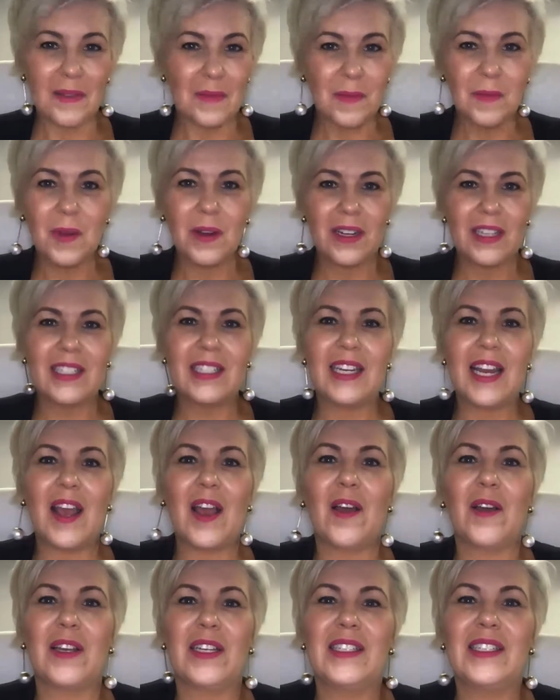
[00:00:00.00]
what is
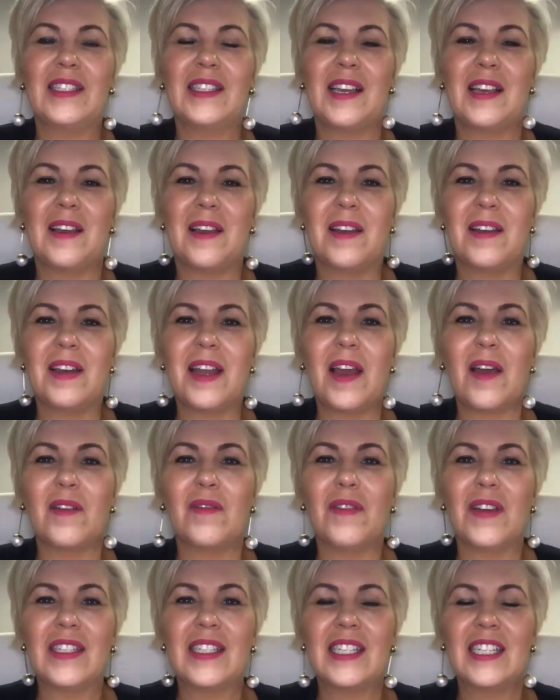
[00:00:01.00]
now, he's now
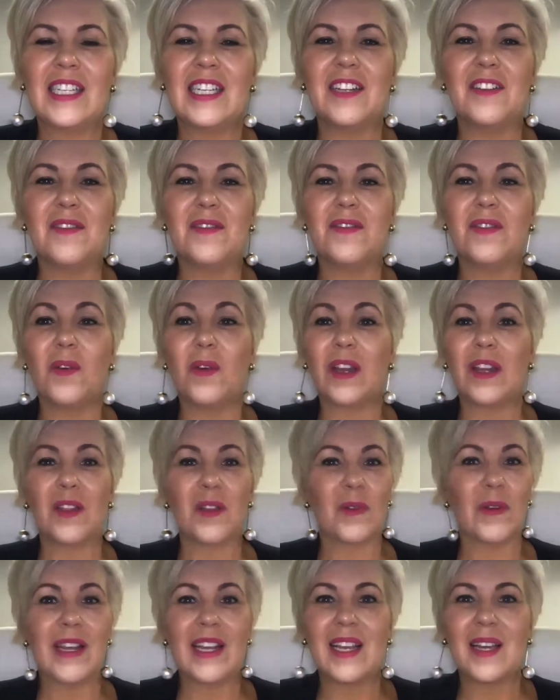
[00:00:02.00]
invested in
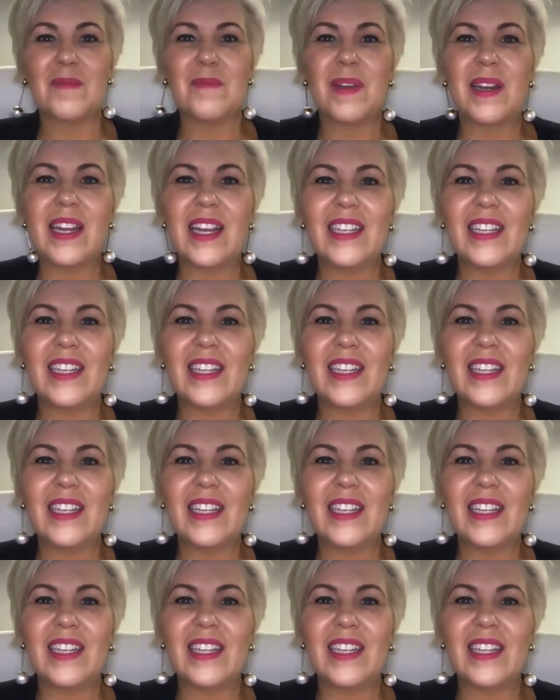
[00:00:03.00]
43 companies.